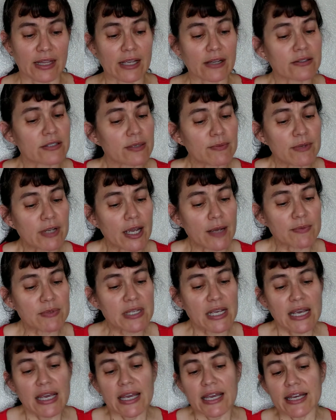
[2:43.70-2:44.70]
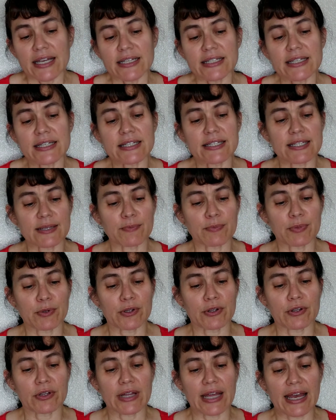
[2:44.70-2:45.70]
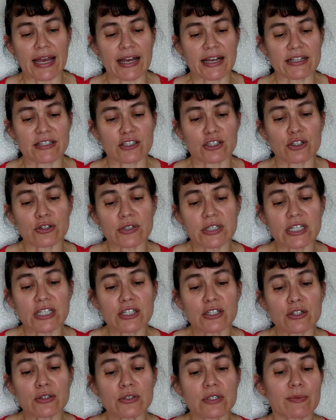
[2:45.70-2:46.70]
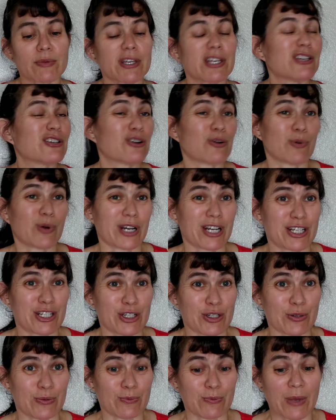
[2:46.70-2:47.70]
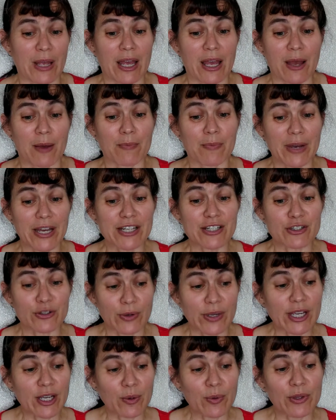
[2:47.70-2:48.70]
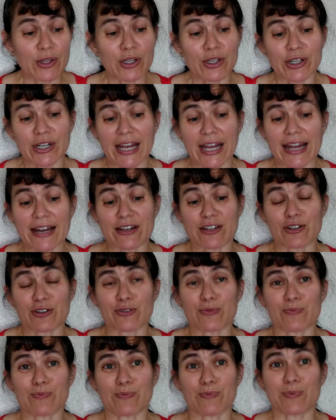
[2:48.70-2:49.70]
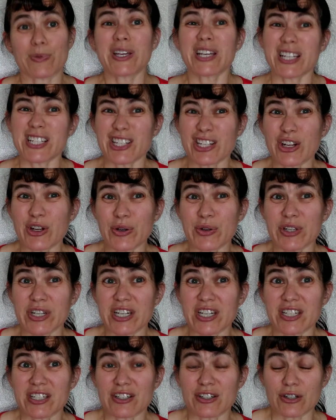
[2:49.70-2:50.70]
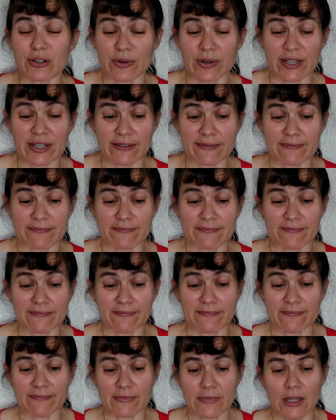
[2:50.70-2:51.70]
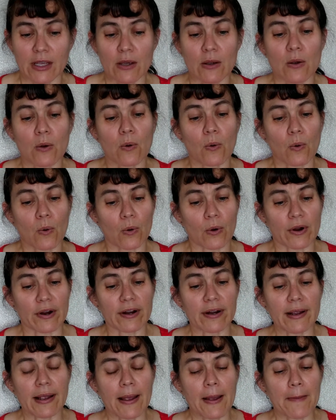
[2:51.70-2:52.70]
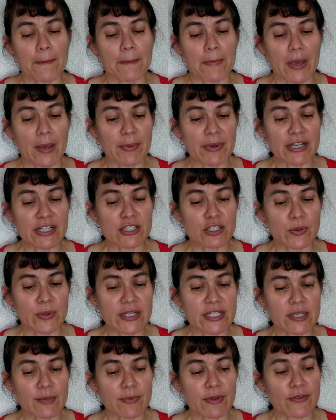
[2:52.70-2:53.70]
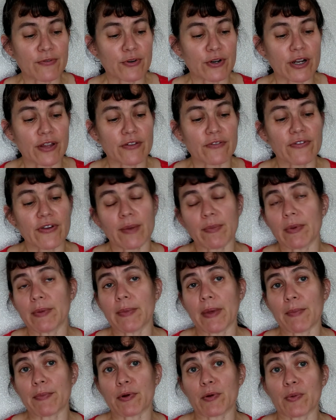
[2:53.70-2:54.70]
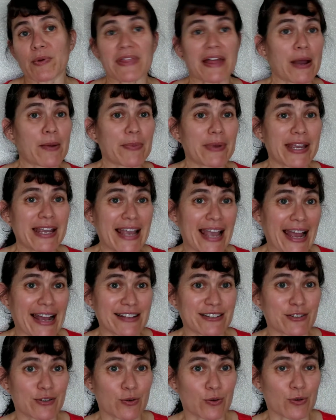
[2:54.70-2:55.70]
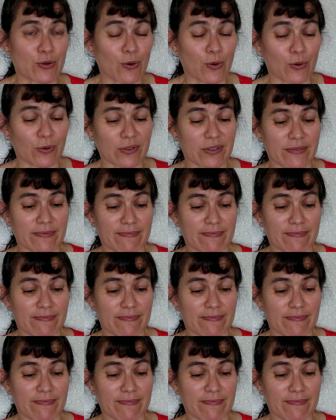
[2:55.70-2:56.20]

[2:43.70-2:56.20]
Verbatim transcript: Now, sometimes it's as simple as choosing to do something you don't want to do, but doing it with a good attitude because you know you need to do it. Or maybe it's doing something for another family member without being asked or told.